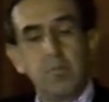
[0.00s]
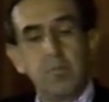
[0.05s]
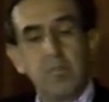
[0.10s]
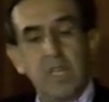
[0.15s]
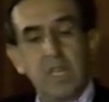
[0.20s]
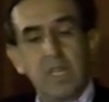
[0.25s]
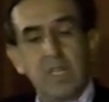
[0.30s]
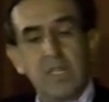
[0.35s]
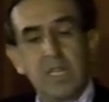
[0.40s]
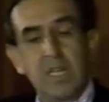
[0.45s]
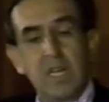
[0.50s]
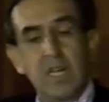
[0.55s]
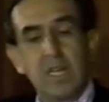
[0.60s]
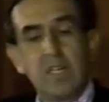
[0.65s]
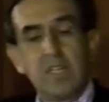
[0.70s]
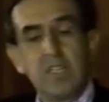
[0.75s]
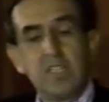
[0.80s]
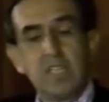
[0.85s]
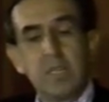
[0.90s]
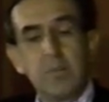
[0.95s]
the
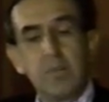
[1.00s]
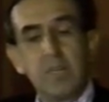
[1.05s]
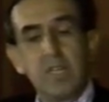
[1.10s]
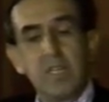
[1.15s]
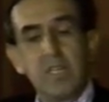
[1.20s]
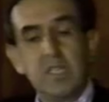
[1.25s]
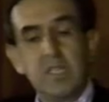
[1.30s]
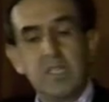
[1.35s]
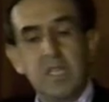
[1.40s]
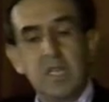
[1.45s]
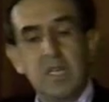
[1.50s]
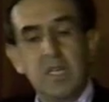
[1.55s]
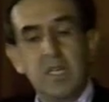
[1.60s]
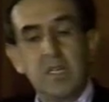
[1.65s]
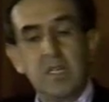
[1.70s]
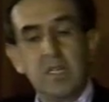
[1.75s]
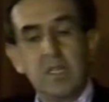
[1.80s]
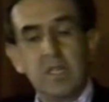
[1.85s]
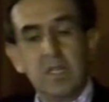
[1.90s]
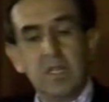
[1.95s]
galleries are being
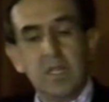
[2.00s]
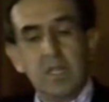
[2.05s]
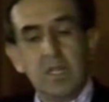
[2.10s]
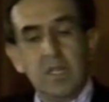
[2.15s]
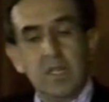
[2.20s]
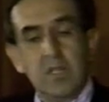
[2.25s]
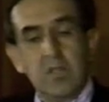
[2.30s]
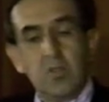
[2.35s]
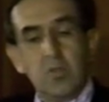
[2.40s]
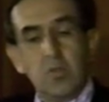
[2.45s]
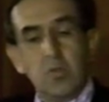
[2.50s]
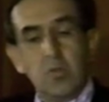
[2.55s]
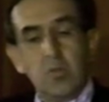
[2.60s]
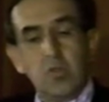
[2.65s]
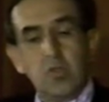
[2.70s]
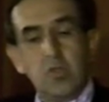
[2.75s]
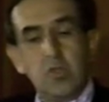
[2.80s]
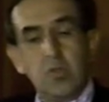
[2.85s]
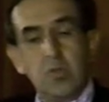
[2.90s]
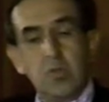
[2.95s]
designed to
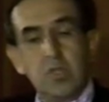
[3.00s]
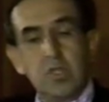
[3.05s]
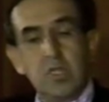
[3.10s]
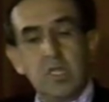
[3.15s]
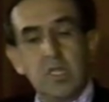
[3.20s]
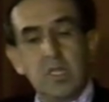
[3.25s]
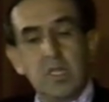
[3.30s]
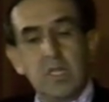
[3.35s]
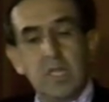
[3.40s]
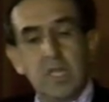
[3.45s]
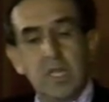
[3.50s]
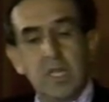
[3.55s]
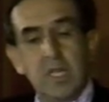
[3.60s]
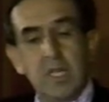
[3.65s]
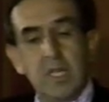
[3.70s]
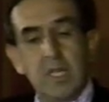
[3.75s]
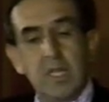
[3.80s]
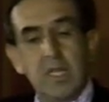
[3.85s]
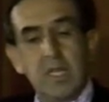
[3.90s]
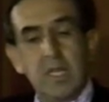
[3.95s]
suit
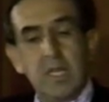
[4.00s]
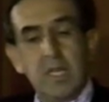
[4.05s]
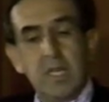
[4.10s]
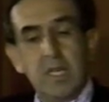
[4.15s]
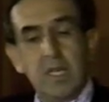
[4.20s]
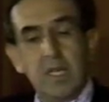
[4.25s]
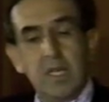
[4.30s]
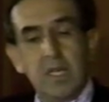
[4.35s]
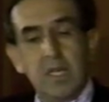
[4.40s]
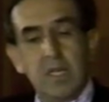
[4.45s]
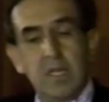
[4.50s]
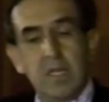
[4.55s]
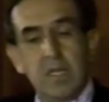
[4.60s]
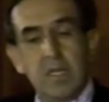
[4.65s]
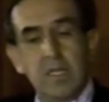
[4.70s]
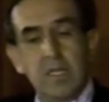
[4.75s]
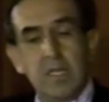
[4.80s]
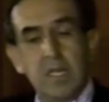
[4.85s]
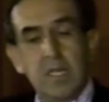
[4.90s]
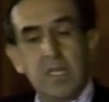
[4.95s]

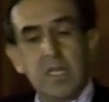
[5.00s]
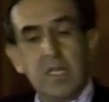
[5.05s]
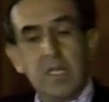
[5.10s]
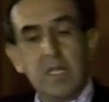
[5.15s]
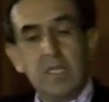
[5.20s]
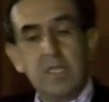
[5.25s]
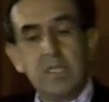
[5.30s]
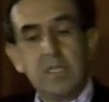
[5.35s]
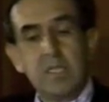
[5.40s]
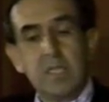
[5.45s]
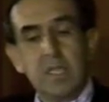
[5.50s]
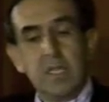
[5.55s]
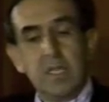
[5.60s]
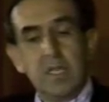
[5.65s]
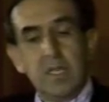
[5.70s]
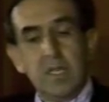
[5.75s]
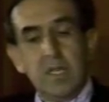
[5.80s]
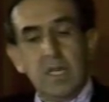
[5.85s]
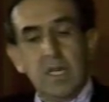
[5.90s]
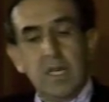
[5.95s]
the needs
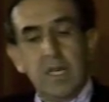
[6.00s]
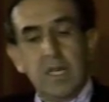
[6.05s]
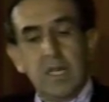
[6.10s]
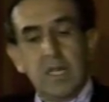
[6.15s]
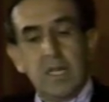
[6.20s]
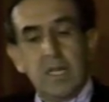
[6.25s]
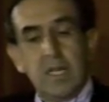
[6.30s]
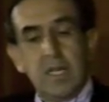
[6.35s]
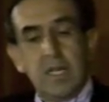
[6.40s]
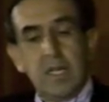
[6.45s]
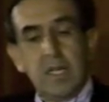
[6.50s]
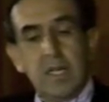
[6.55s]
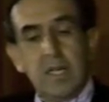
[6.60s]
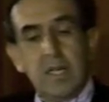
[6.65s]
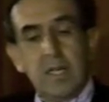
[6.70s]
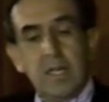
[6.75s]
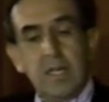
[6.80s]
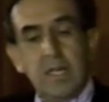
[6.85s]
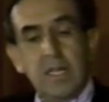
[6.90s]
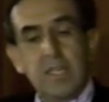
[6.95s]
and
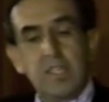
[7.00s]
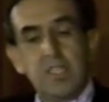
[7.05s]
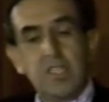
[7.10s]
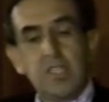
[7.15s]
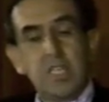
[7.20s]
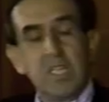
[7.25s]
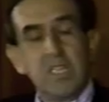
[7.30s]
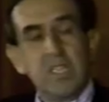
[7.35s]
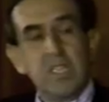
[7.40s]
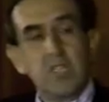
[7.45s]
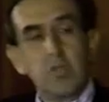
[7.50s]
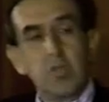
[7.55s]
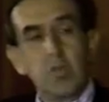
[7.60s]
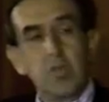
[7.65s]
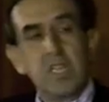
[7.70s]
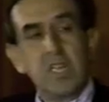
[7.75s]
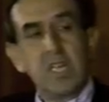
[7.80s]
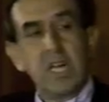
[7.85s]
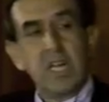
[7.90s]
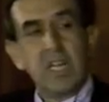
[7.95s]
understandings of
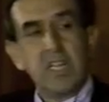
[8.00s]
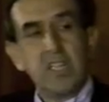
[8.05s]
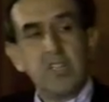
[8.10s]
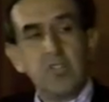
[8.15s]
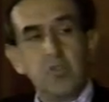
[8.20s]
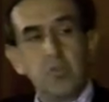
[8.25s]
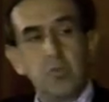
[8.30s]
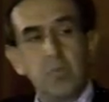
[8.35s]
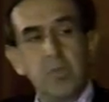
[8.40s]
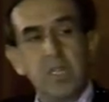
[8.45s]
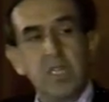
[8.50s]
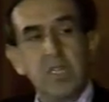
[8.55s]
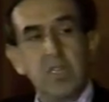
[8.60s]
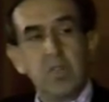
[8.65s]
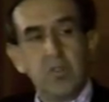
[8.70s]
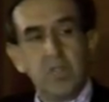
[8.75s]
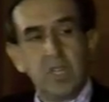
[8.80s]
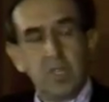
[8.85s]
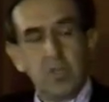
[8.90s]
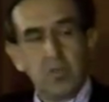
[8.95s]
what the gallery should be,
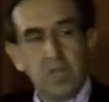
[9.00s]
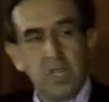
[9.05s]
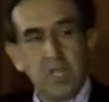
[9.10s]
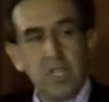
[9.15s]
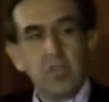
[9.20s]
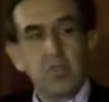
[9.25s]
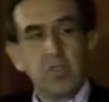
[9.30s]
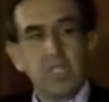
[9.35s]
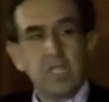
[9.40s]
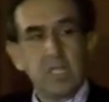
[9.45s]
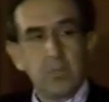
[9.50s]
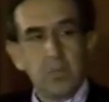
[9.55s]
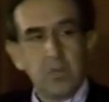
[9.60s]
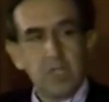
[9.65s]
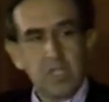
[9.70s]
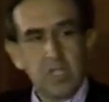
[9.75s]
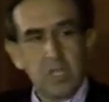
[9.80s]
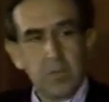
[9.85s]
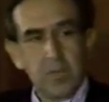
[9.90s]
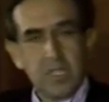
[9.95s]
of the curators and the
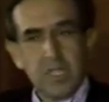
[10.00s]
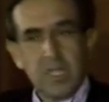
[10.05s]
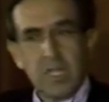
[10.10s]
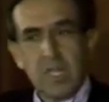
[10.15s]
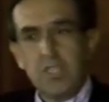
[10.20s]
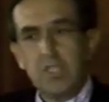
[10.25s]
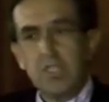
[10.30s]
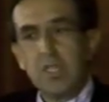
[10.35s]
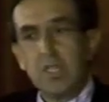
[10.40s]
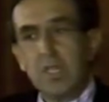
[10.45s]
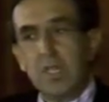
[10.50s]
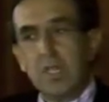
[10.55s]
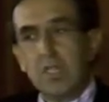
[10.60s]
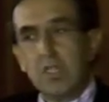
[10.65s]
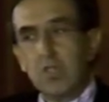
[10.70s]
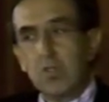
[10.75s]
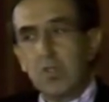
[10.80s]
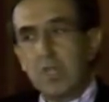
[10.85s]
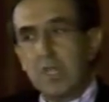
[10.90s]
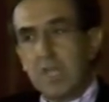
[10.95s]
museum as such.
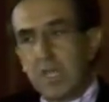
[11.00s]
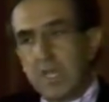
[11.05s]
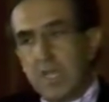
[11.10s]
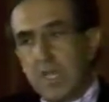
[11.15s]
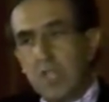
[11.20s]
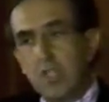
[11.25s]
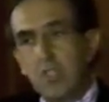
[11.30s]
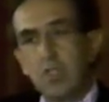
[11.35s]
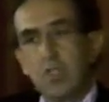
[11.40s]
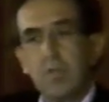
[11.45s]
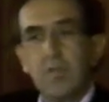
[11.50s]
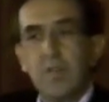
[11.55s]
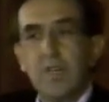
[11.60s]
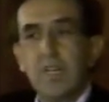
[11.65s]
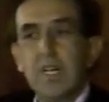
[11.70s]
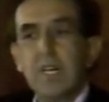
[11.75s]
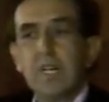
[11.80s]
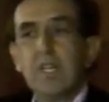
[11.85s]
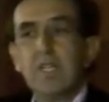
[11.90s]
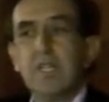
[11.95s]
So in the case of
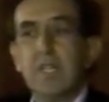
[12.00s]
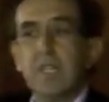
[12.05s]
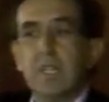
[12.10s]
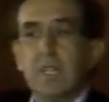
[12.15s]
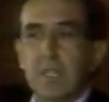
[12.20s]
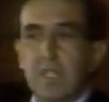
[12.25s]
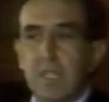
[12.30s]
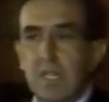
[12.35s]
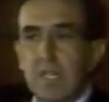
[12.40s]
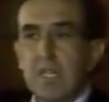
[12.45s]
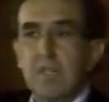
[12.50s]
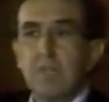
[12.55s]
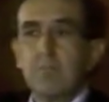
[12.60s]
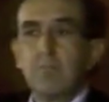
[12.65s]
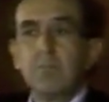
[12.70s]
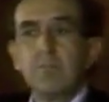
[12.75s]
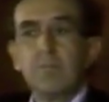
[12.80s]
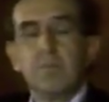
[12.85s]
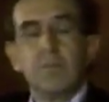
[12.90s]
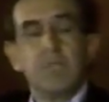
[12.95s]
the
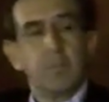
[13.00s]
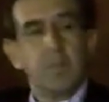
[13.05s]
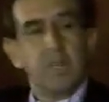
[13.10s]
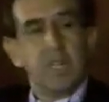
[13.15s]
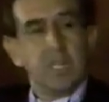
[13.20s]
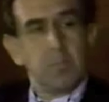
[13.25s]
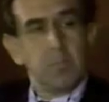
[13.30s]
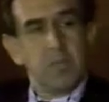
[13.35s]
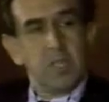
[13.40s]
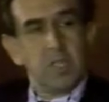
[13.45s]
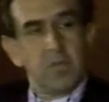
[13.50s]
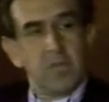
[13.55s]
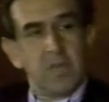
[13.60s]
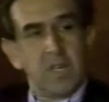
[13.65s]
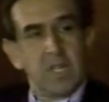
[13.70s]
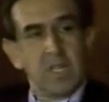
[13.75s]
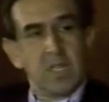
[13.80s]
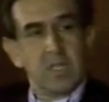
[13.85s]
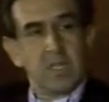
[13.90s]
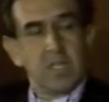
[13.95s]
Department of
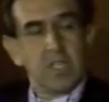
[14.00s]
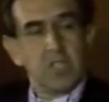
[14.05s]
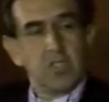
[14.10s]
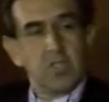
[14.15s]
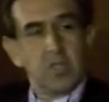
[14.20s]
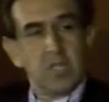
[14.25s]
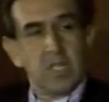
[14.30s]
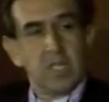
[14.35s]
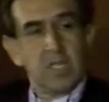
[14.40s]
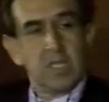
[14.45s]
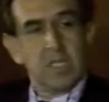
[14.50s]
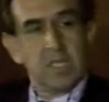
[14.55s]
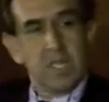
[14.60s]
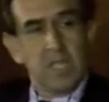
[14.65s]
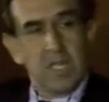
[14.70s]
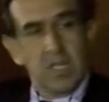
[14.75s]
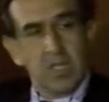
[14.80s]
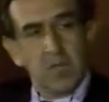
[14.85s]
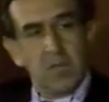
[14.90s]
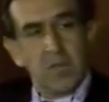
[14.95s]
Architecture and
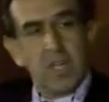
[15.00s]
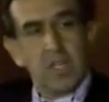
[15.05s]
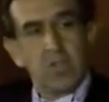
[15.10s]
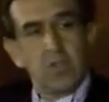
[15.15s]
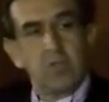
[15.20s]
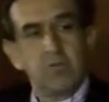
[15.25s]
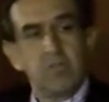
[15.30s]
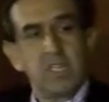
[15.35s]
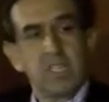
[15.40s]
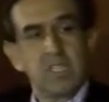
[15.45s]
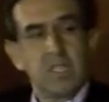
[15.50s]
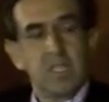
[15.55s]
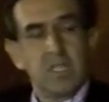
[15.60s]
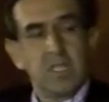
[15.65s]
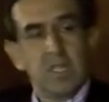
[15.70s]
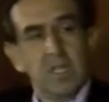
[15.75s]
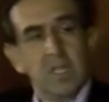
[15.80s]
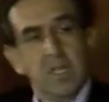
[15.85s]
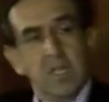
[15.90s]
Design of Arthur Drexler,